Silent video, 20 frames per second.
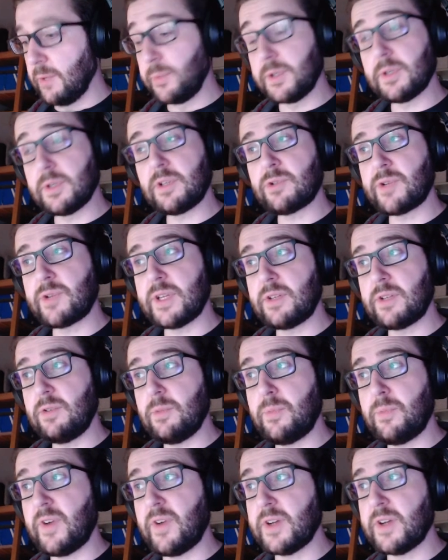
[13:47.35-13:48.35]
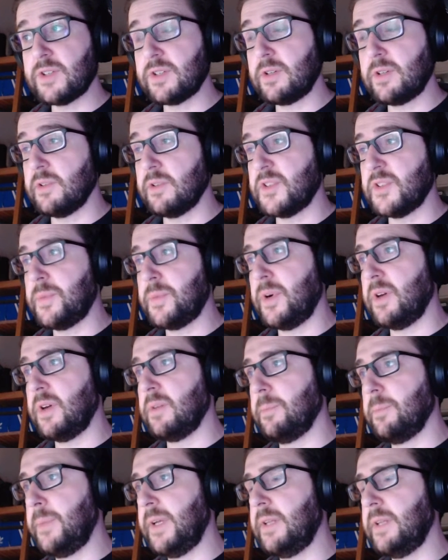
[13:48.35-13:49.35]
We're gonna create a new function called spawn
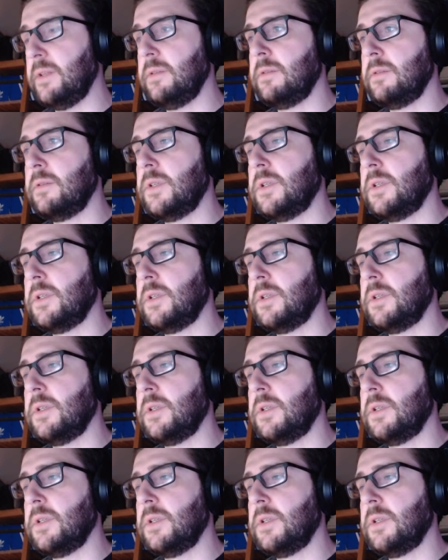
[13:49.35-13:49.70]
pill,